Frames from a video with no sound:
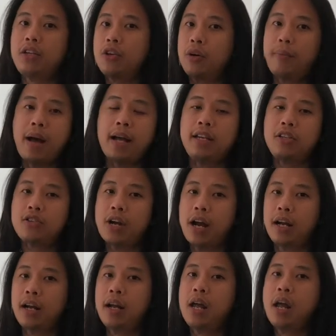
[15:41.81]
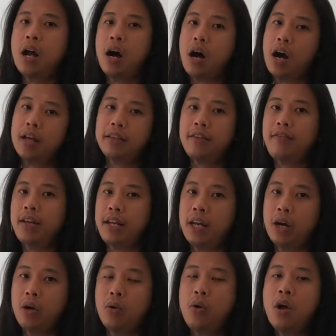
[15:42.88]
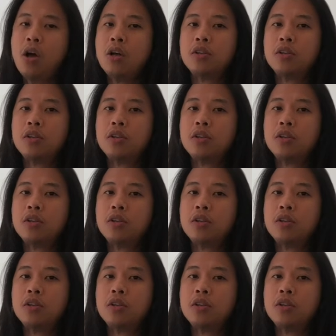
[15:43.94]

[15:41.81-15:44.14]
your backing track on the video.